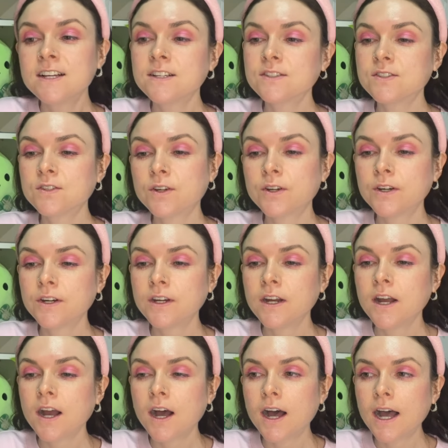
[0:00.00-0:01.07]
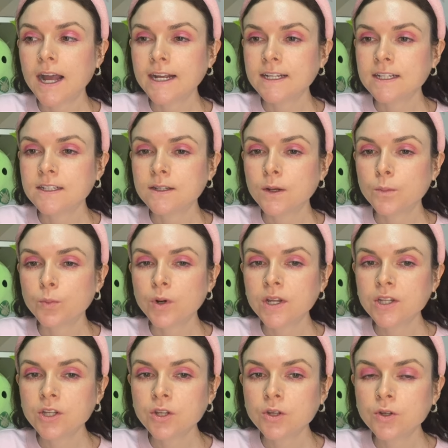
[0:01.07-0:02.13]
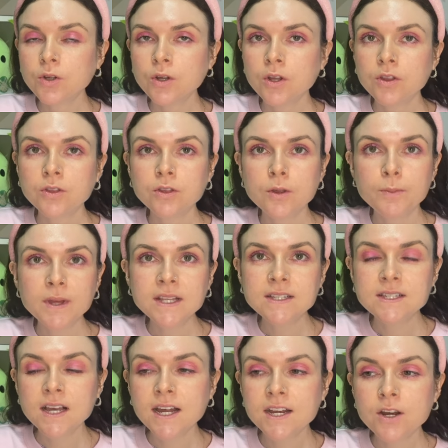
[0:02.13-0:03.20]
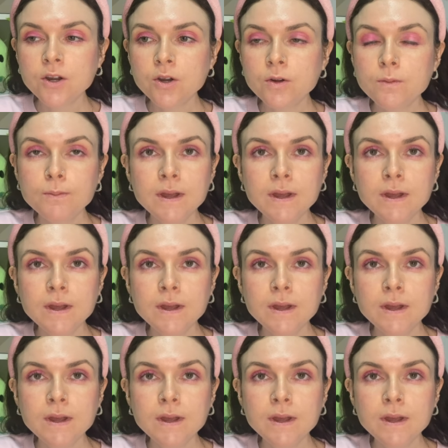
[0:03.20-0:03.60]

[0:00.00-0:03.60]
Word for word: So I can bring you the bits I know.